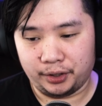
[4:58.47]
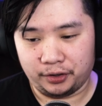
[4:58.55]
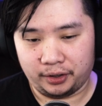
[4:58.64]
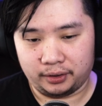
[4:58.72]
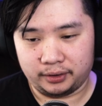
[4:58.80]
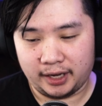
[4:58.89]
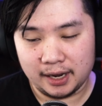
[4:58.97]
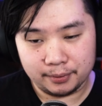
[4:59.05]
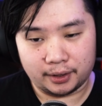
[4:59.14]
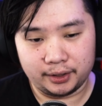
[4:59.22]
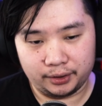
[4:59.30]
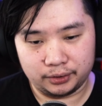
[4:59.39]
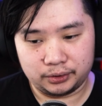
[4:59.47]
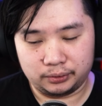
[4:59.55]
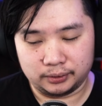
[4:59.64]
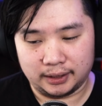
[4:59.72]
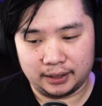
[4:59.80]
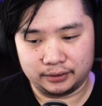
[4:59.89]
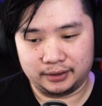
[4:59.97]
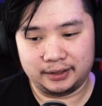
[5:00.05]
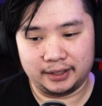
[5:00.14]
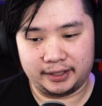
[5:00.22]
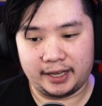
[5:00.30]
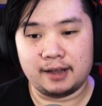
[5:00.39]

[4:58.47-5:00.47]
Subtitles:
where your game audio is too loud,